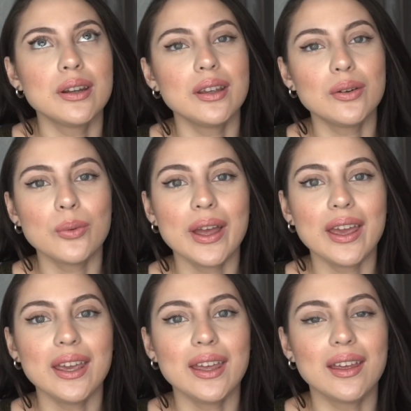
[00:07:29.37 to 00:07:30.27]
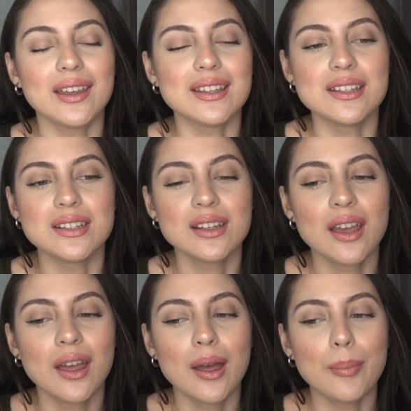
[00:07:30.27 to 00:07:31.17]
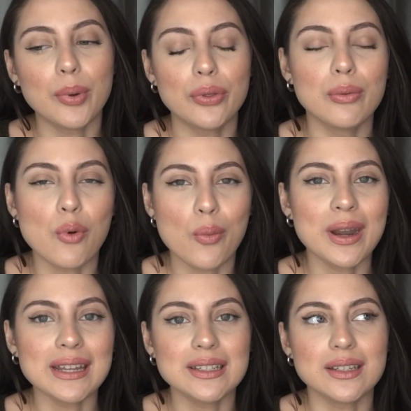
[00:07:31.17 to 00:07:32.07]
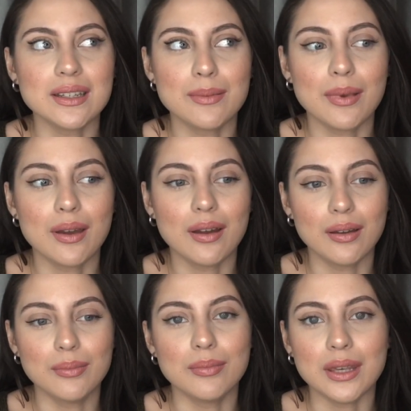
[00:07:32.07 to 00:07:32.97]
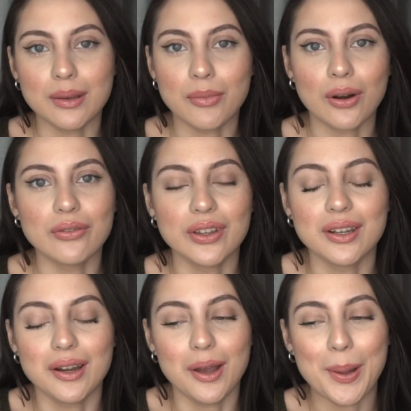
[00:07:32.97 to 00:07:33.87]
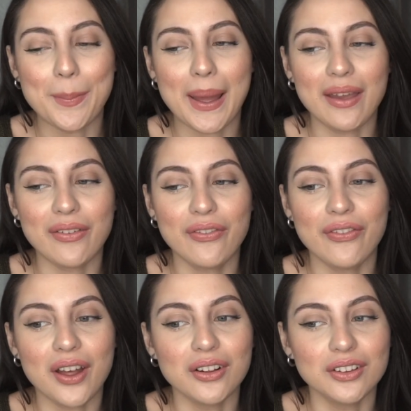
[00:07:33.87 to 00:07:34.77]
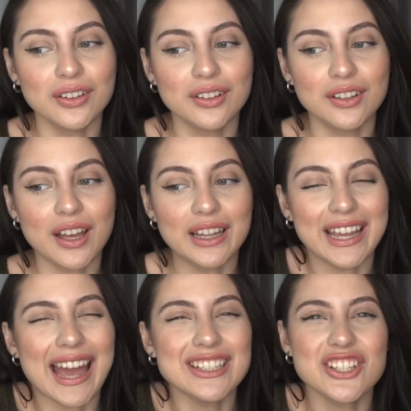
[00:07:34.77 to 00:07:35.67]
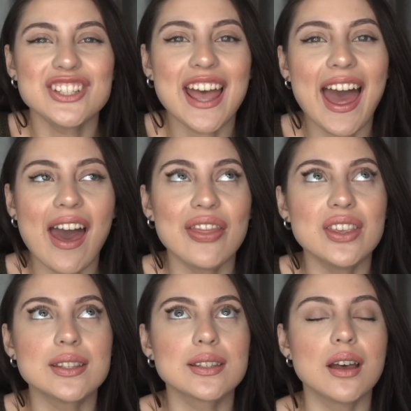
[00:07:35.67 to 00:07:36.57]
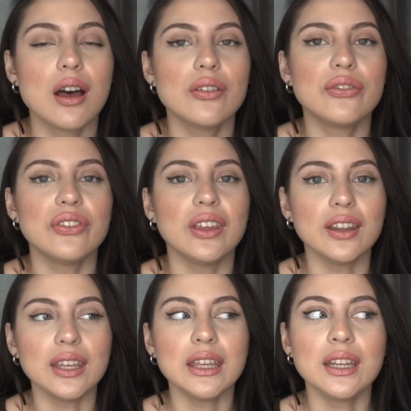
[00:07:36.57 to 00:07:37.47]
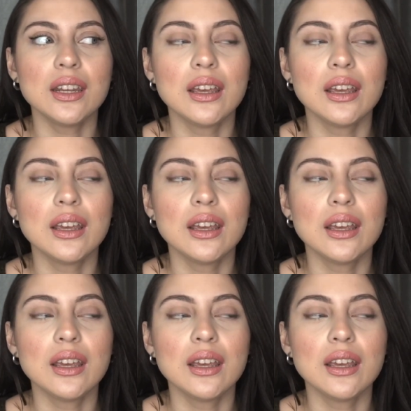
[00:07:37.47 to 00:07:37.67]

in a way. And but the moment I did meet Marvin, I felt like I just had this gut feeling,